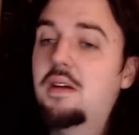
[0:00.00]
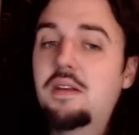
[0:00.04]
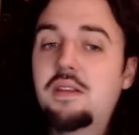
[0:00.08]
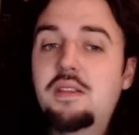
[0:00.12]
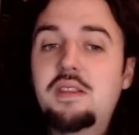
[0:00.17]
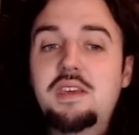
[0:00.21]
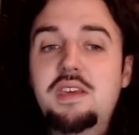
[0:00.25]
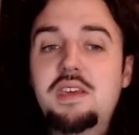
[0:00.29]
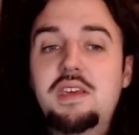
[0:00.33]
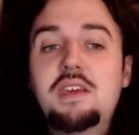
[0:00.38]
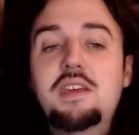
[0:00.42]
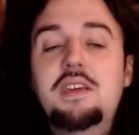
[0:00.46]
The
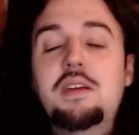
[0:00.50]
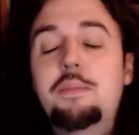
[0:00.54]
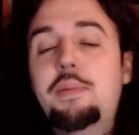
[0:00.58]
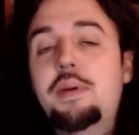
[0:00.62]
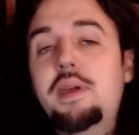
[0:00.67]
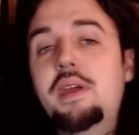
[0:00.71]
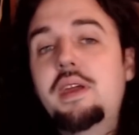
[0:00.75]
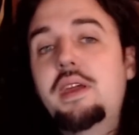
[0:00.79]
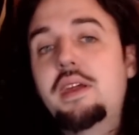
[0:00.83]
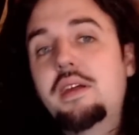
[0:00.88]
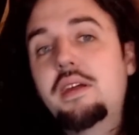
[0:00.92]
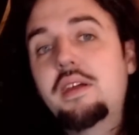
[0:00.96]
king of
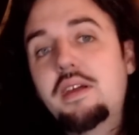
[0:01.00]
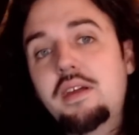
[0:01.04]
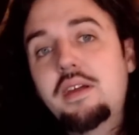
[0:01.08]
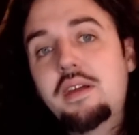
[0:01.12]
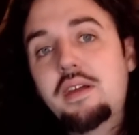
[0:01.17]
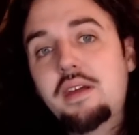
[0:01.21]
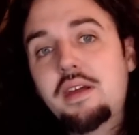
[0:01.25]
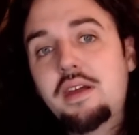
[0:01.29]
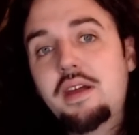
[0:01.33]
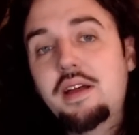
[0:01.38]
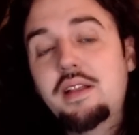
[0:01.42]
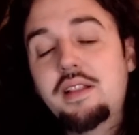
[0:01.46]
ping.
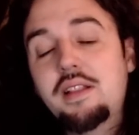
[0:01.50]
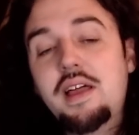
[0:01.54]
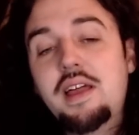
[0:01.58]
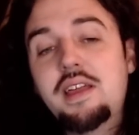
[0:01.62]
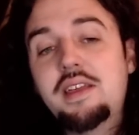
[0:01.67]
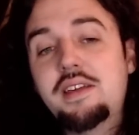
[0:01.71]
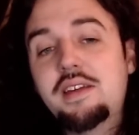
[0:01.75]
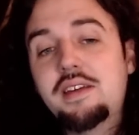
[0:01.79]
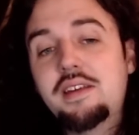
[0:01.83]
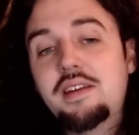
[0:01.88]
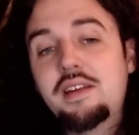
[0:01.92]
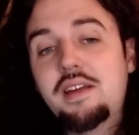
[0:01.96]
I
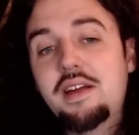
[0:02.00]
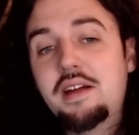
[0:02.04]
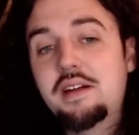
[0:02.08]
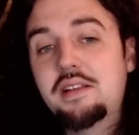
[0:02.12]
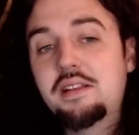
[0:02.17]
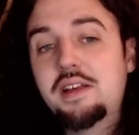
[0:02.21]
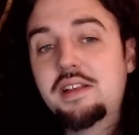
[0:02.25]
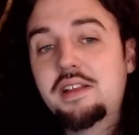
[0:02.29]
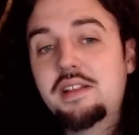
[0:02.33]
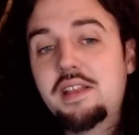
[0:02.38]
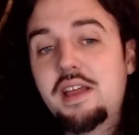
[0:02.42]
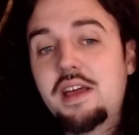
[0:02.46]
like it. I
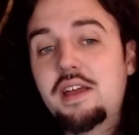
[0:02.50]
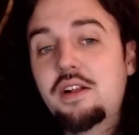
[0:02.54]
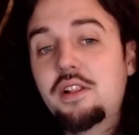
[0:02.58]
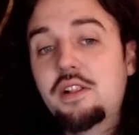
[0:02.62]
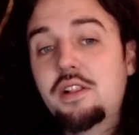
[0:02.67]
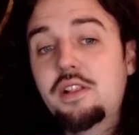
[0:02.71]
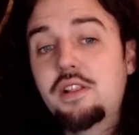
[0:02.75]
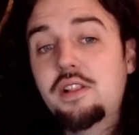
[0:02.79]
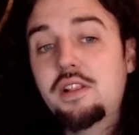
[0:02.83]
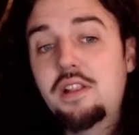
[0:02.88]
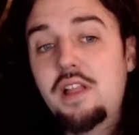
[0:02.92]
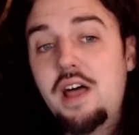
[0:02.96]
like that a
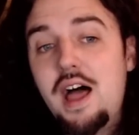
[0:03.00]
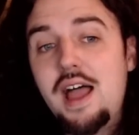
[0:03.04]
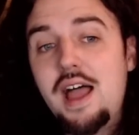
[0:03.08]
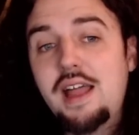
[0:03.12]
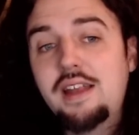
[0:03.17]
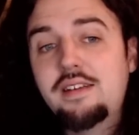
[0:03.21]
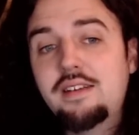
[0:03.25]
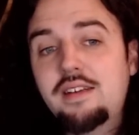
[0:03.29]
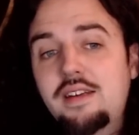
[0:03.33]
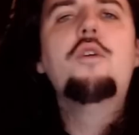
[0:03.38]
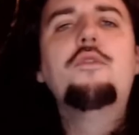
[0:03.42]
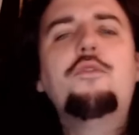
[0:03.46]
lot.